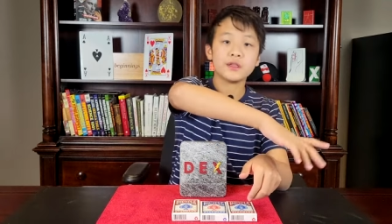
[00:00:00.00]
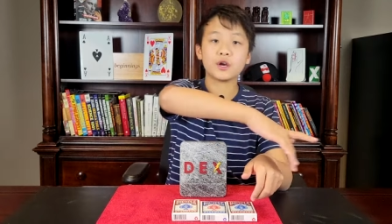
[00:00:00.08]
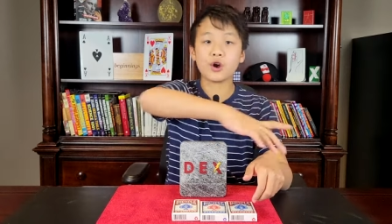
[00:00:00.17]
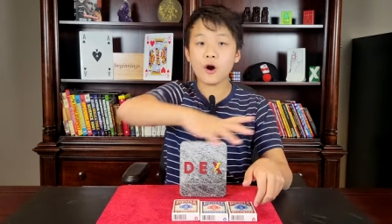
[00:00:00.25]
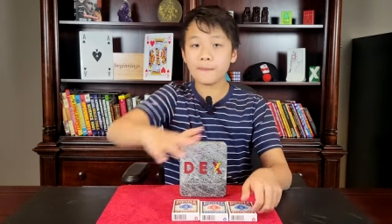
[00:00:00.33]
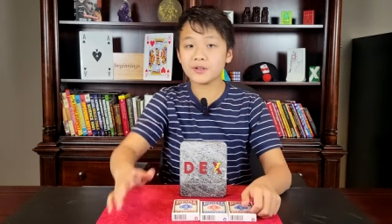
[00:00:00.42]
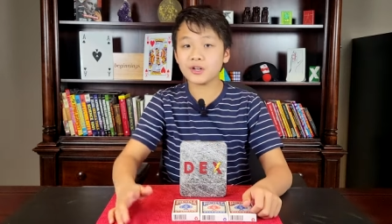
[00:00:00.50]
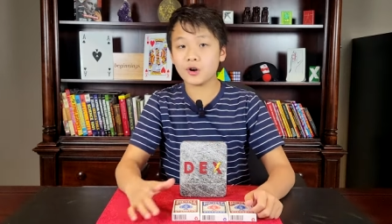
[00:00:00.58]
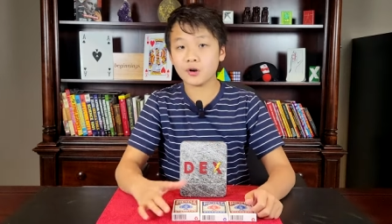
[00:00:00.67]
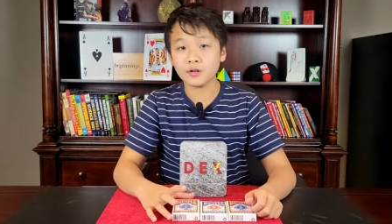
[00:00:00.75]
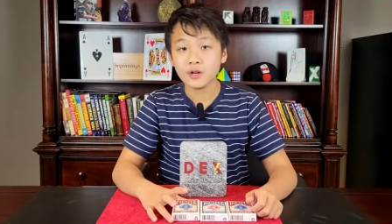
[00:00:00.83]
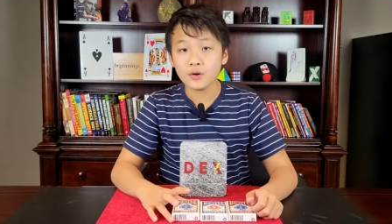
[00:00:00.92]
the copped
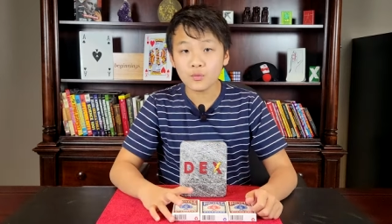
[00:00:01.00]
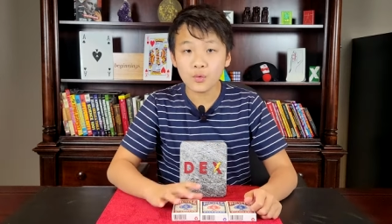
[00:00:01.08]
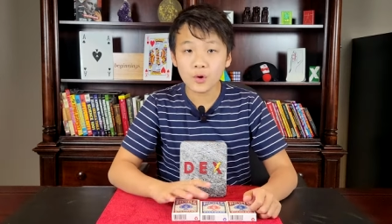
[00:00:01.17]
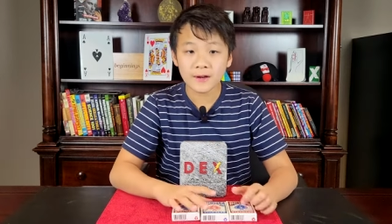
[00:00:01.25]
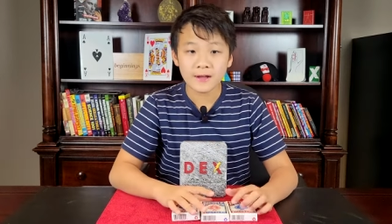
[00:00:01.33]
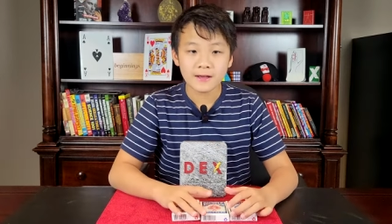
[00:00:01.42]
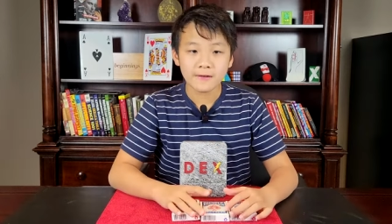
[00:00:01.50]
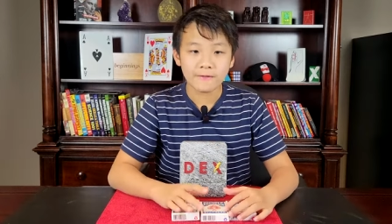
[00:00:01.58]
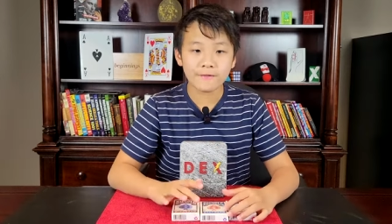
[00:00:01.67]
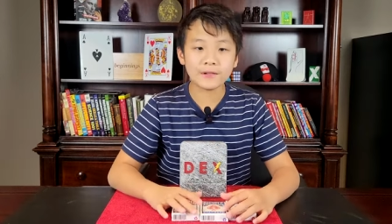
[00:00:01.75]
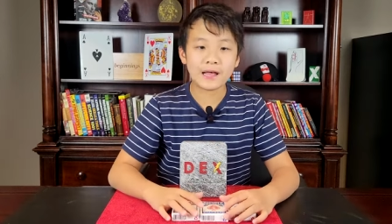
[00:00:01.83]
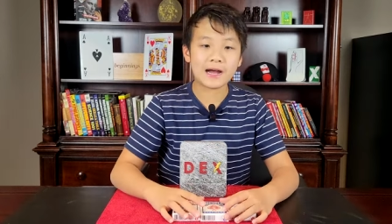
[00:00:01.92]
card would
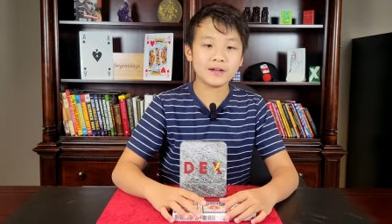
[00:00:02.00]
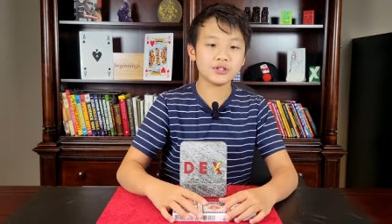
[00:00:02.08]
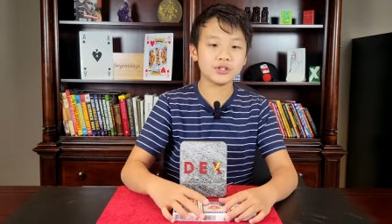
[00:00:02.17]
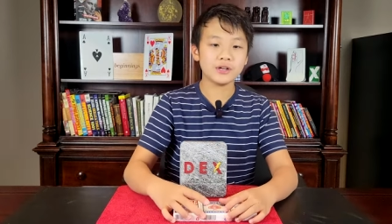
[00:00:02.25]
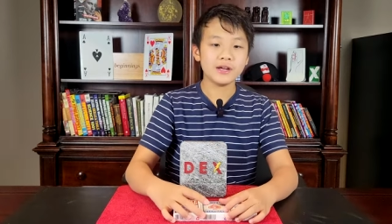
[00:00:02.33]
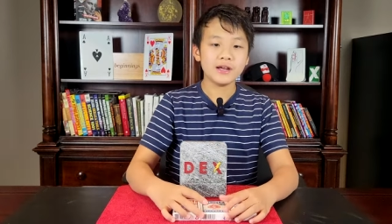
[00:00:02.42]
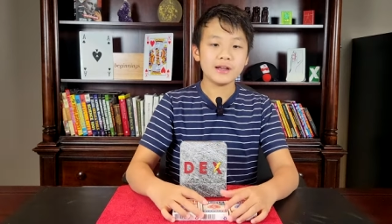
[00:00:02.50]
flash.